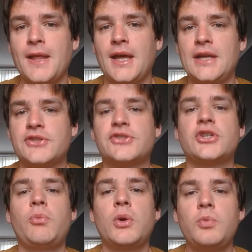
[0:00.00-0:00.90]
is
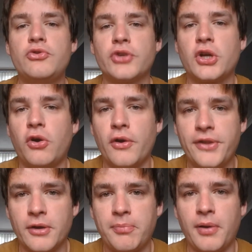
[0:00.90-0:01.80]
someone would record
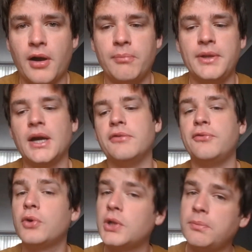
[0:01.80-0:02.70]
their part, be it a
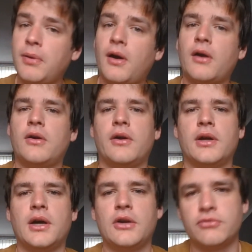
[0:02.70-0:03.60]
vocal part or
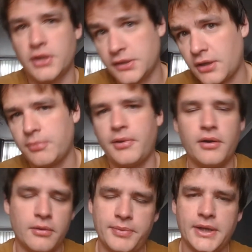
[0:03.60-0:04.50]
a guitar
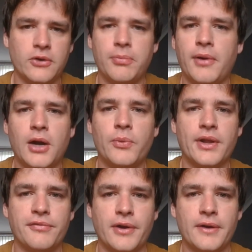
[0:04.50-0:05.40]
part or a piano part or
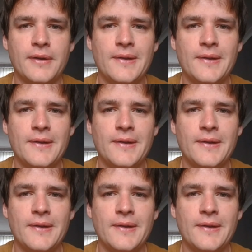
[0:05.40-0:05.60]
whatever,